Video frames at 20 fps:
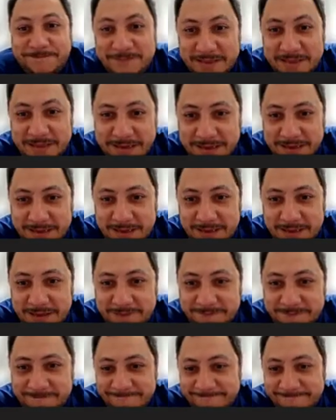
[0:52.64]

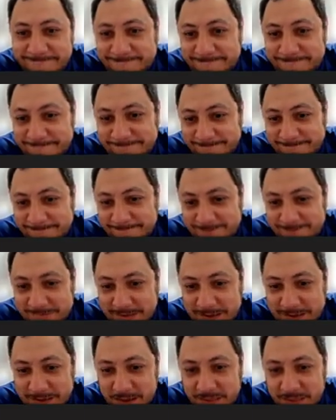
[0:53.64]
I
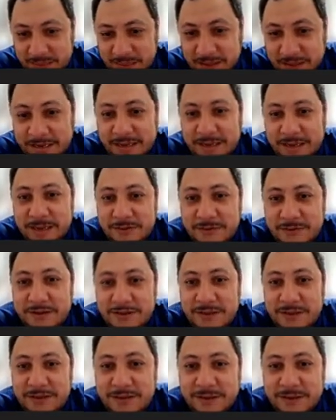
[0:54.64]
think I
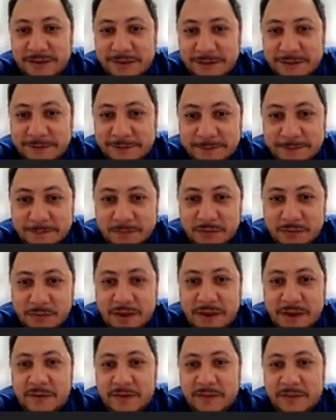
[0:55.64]
cannot do
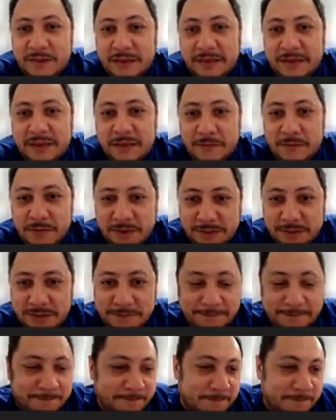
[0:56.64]
everything that I want.
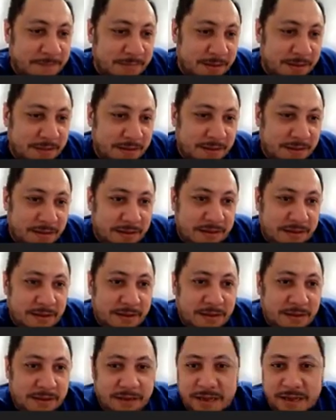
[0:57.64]

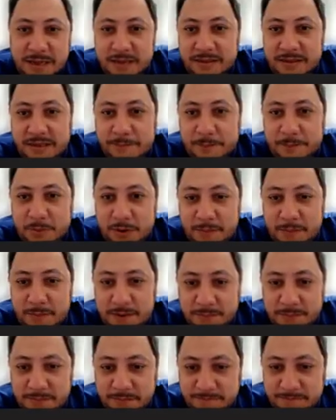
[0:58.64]
I had a
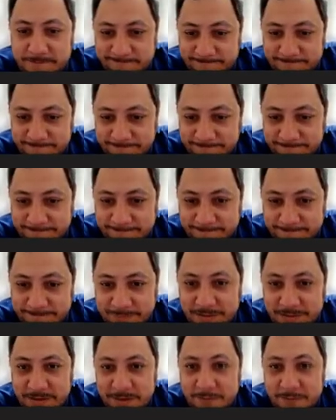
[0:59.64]
problem
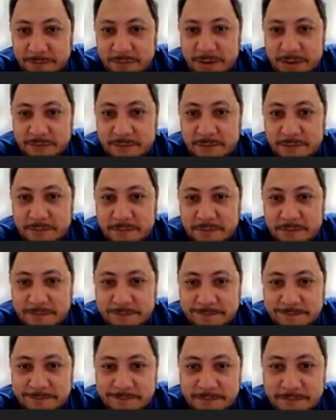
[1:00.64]
about
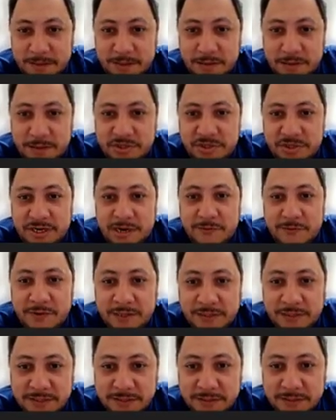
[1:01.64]

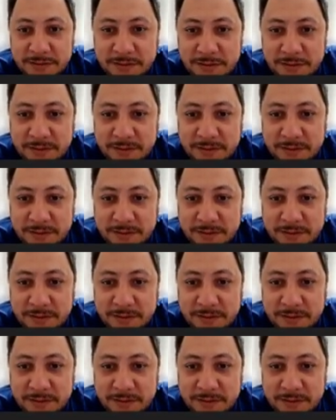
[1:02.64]
sharing the